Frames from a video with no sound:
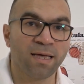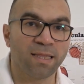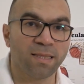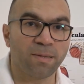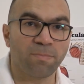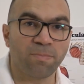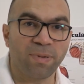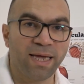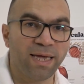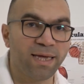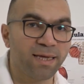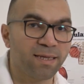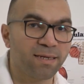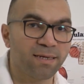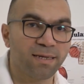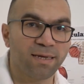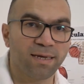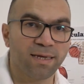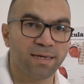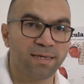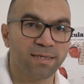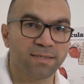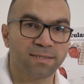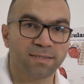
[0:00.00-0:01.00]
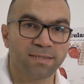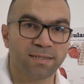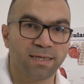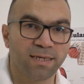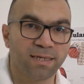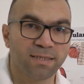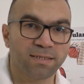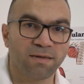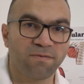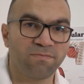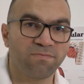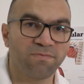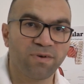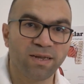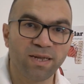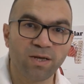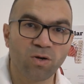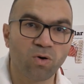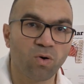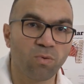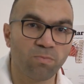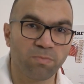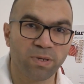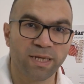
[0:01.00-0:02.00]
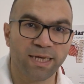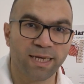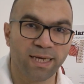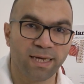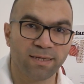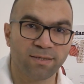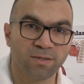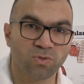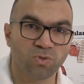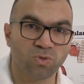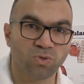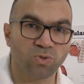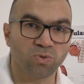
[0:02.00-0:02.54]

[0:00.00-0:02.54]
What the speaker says: The pain, it's a very complicated